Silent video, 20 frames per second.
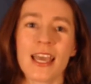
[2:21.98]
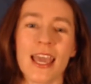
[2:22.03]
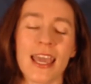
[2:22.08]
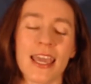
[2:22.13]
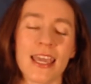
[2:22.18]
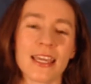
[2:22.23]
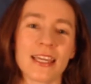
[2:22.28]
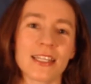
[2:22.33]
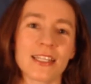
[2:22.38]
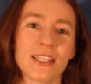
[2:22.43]

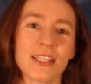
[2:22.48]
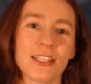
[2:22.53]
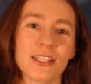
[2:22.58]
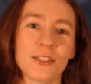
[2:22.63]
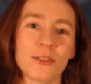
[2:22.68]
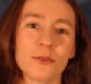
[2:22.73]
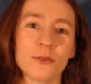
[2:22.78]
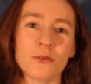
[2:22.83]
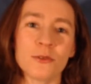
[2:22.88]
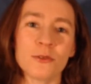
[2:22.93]
And
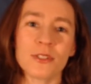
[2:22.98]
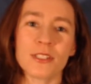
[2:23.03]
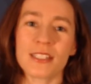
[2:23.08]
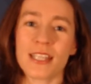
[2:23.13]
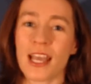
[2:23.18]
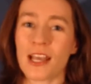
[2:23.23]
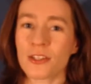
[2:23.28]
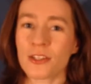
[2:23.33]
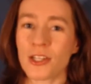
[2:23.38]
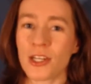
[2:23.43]
you
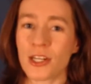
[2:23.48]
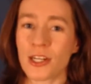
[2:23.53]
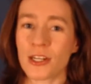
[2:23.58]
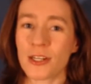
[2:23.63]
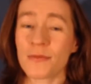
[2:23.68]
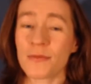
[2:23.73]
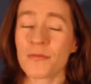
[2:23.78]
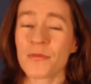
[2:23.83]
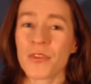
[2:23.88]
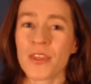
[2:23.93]
tell
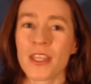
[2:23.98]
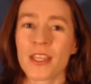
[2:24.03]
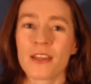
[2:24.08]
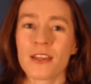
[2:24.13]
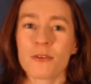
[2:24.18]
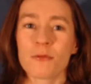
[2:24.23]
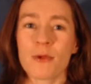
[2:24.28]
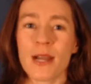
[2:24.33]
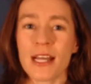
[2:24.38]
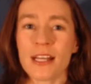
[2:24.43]
her,
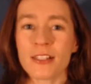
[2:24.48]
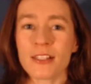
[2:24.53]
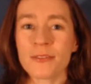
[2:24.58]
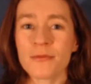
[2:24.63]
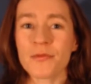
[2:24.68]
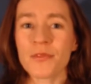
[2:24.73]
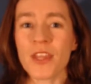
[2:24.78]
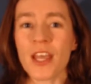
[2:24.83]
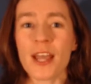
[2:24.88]
"Well,